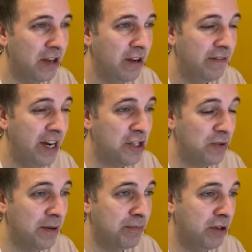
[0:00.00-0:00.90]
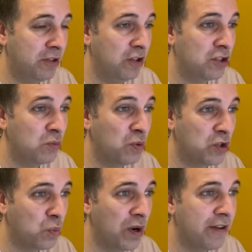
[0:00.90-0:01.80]
5 to 8 products which
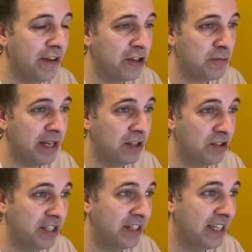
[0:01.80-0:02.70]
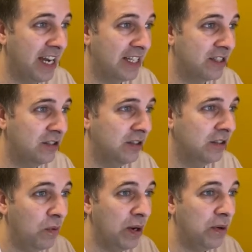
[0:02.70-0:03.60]
we think should be included in the
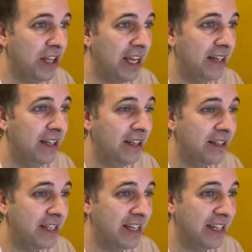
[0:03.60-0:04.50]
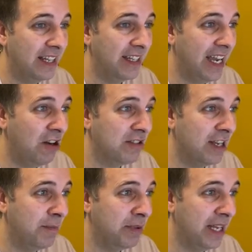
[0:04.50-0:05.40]
article. We will then send a layout
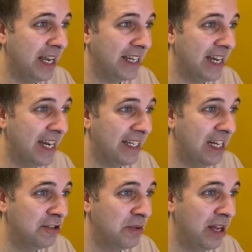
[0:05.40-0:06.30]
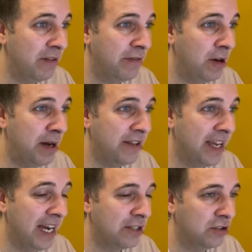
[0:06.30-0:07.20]
template and guidelines to help format the
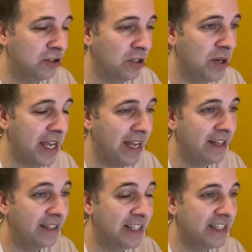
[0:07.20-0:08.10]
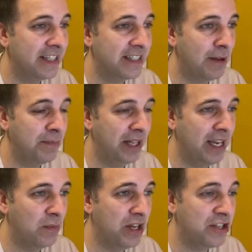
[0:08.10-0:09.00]
article. So again, this is the
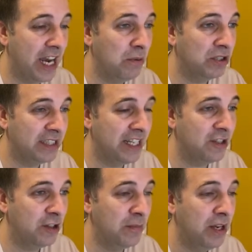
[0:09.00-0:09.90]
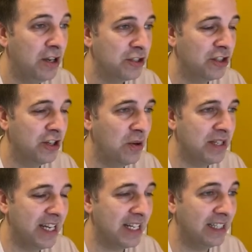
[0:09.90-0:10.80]
template which I will send them so they know
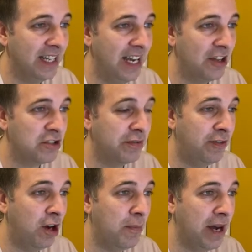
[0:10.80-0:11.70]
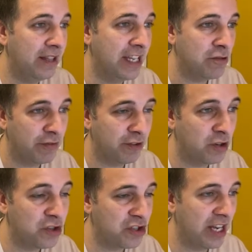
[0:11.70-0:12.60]
exactly how to format these
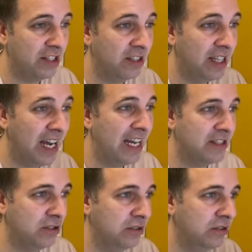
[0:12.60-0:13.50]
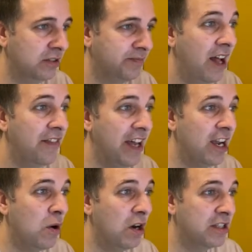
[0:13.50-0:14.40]
review style articles. Then I
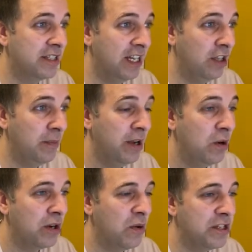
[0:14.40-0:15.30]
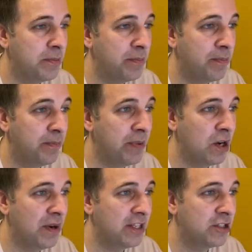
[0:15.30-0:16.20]
go on to tell them we're
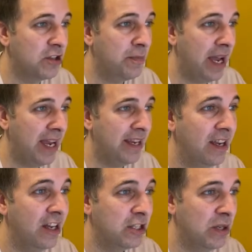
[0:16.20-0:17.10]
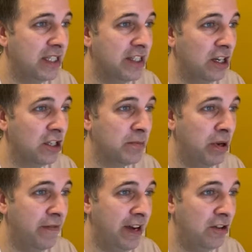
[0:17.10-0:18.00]
going to pay $20 per
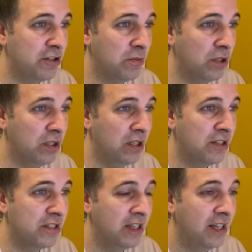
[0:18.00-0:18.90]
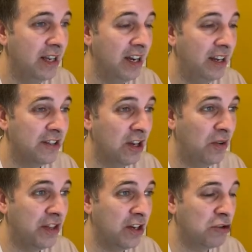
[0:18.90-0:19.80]
1,000 words. So
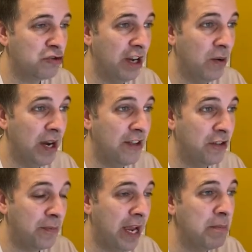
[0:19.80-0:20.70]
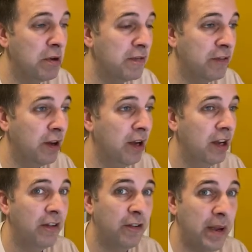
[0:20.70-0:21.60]
they know straight away that the payment for
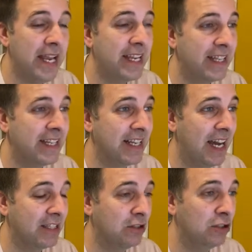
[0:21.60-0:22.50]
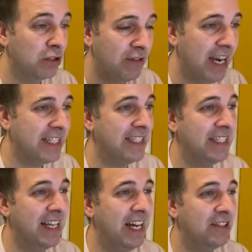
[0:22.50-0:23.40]
making these articles and writing
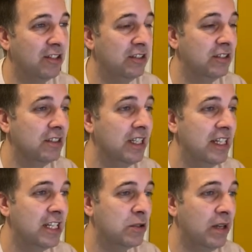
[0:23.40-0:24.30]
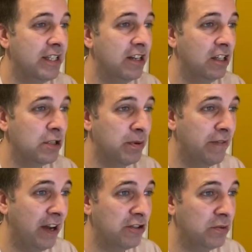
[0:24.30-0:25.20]
these articles is $20 per
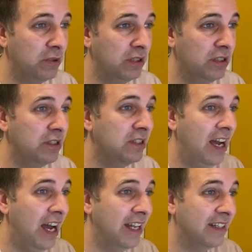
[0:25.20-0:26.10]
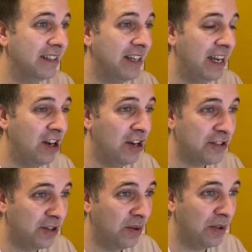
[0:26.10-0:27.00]
1,000 words. And I
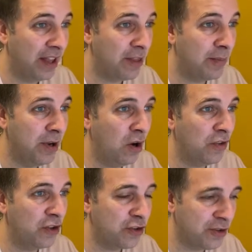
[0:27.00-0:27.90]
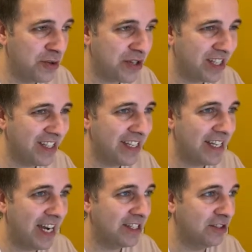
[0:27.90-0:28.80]
also let them know that usually these
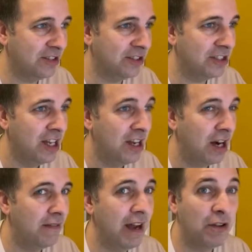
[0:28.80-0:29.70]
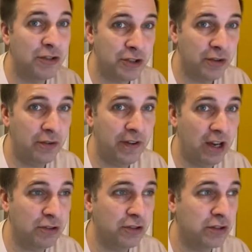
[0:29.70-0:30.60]
articles are around
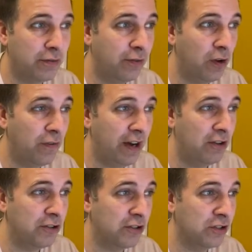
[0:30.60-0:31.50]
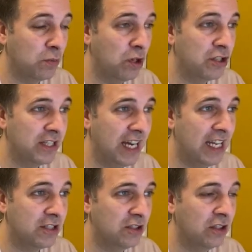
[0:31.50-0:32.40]
2,000 to 4,000 words an
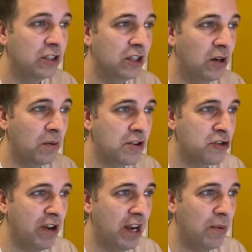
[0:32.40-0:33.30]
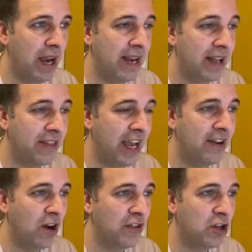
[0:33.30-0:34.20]
article. So straight away they
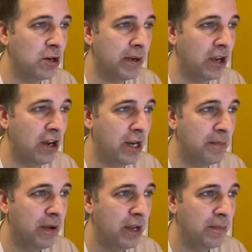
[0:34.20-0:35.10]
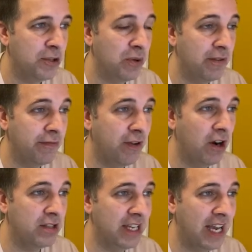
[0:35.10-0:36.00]
know they're going to be earning between
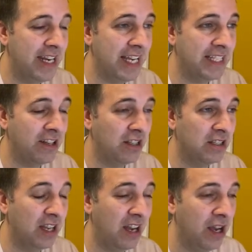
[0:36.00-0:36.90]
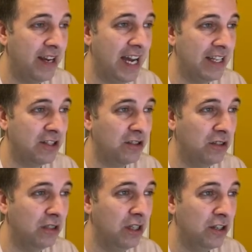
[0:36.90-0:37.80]
$40 and $80 an
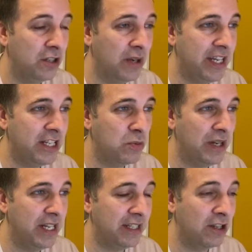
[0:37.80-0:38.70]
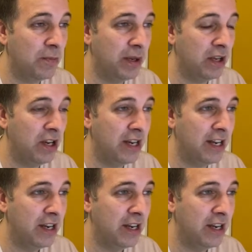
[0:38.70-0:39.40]
article. So each week they could be earning